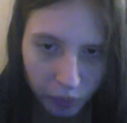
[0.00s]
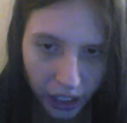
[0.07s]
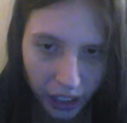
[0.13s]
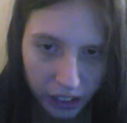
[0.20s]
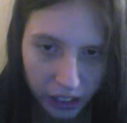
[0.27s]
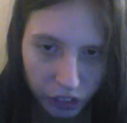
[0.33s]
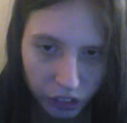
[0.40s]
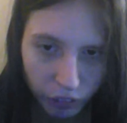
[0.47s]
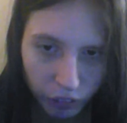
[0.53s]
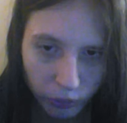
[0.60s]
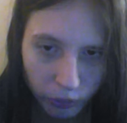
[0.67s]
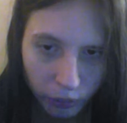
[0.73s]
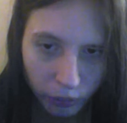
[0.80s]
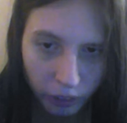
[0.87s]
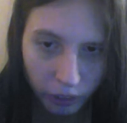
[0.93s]

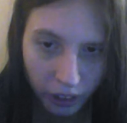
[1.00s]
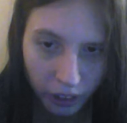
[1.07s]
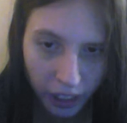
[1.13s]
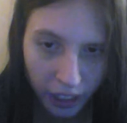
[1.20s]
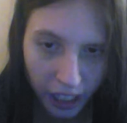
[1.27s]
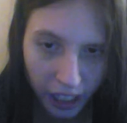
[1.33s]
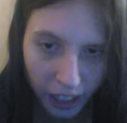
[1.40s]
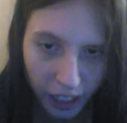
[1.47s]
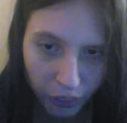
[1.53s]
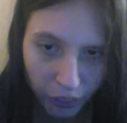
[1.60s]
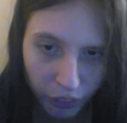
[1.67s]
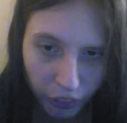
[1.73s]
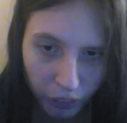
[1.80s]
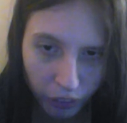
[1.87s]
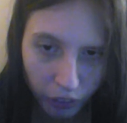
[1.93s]
astral,
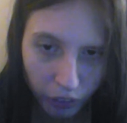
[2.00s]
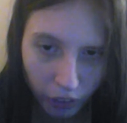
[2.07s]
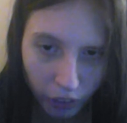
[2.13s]
eth-